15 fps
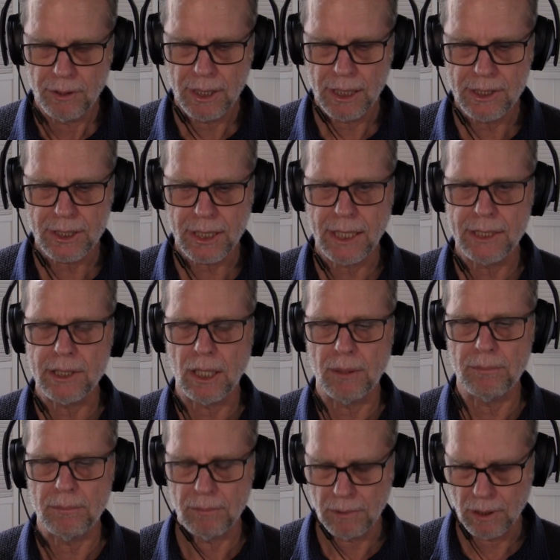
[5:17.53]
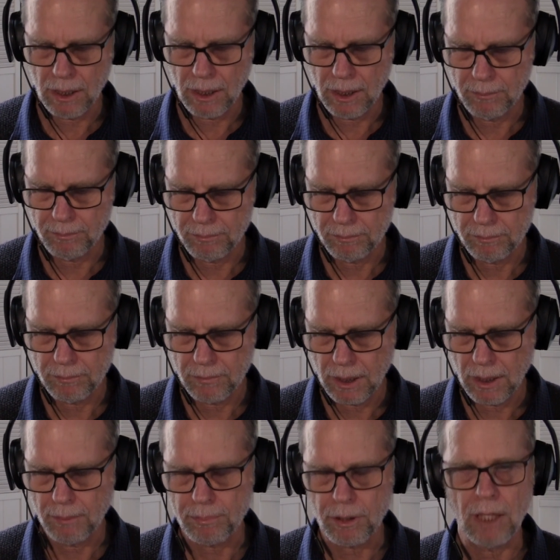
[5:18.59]
These days I'm
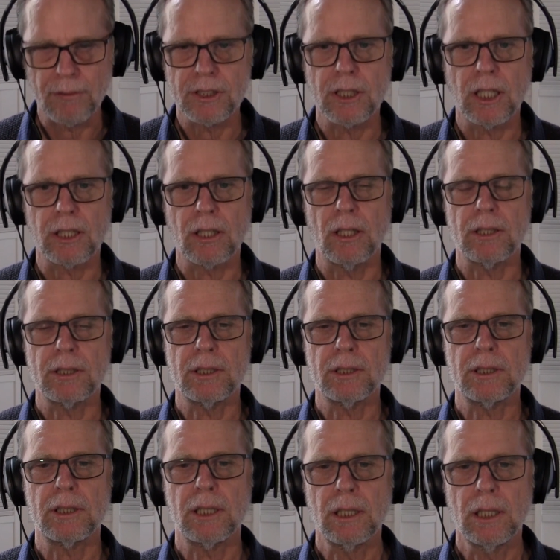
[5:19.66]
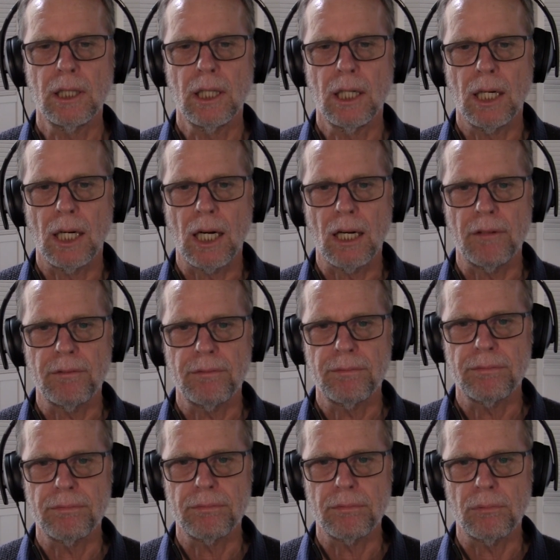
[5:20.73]
a private psychologist. I've
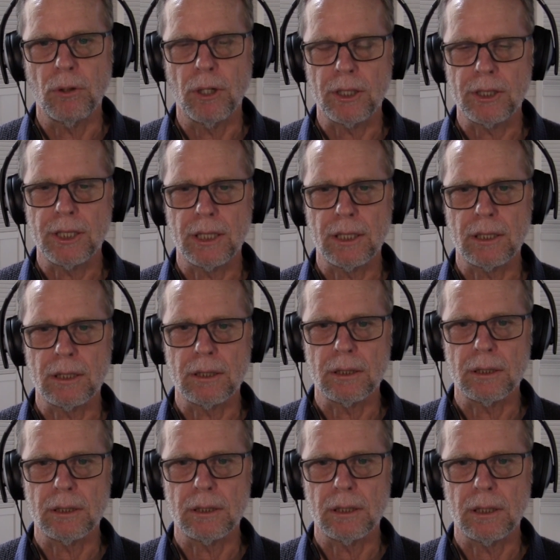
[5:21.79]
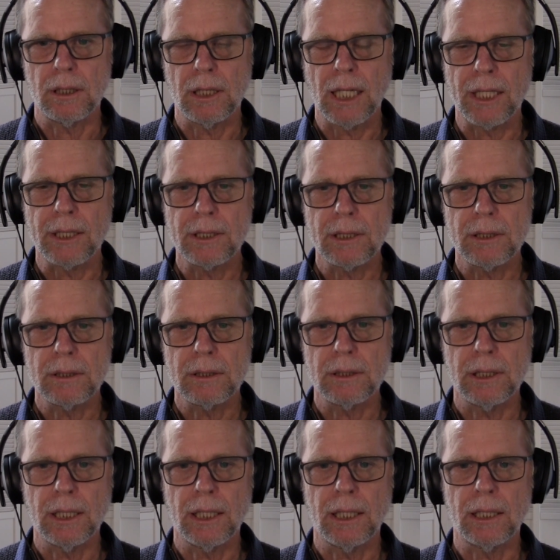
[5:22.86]
worked in London
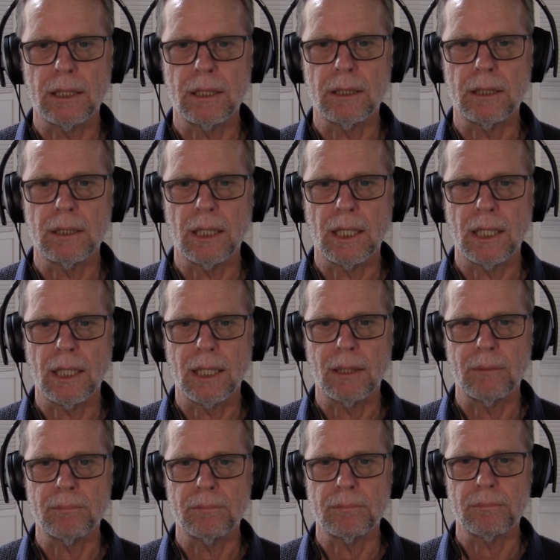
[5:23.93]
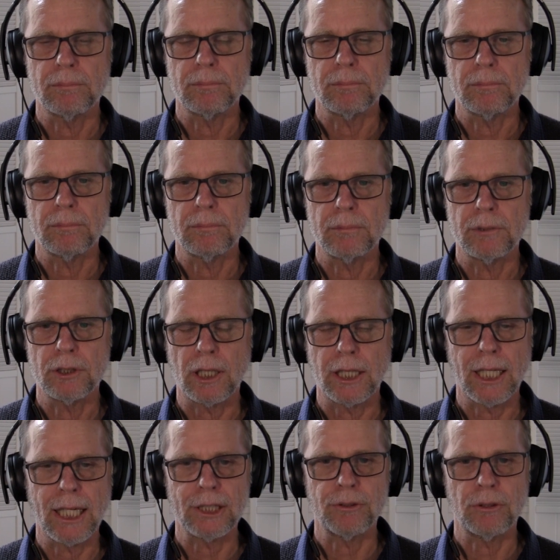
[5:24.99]
in
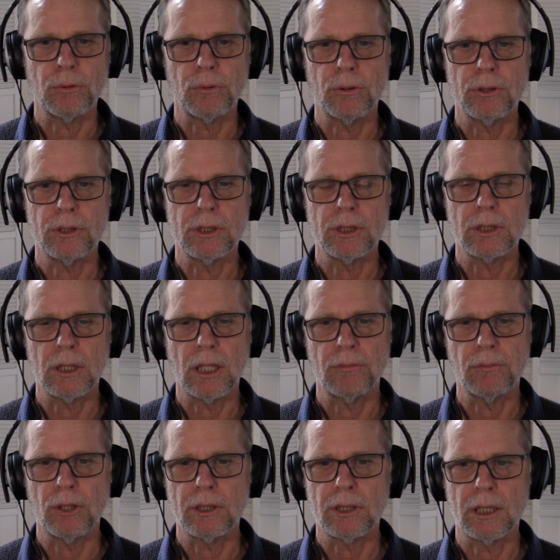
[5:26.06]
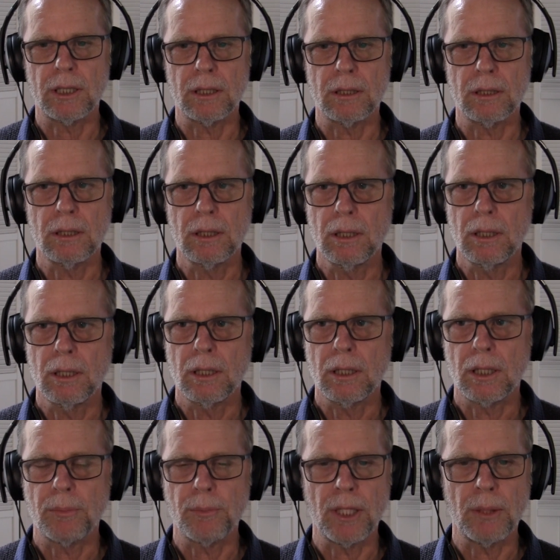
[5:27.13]
psychiatric wards. I've worked in
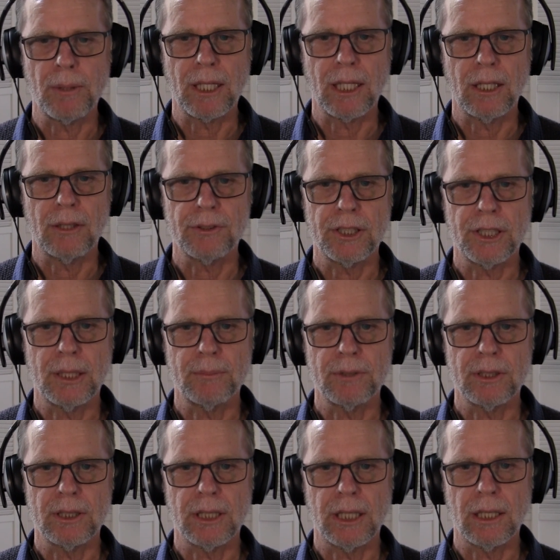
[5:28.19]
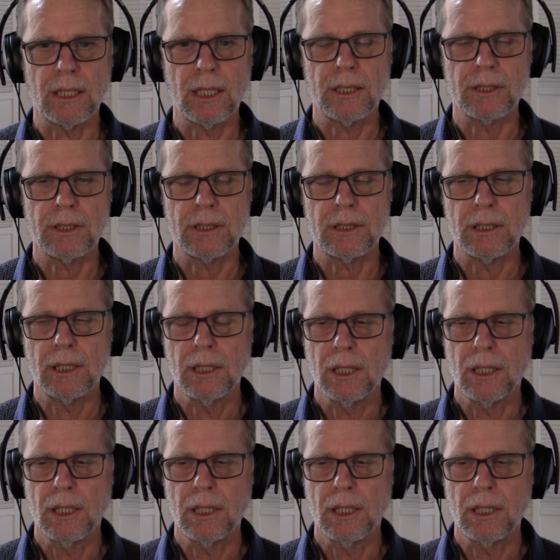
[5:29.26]
community mental health teams in London.